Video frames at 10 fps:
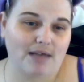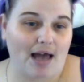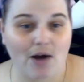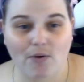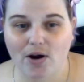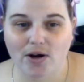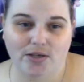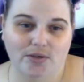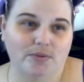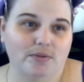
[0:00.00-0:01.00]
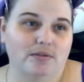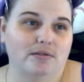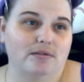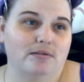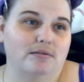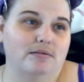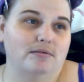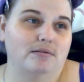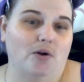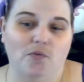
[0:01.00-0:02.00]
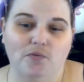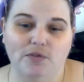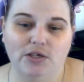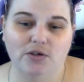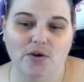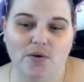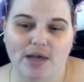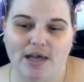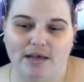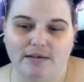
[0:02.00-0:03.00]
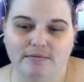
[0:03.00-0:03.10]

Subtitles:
How are you? Hopefully you're okay.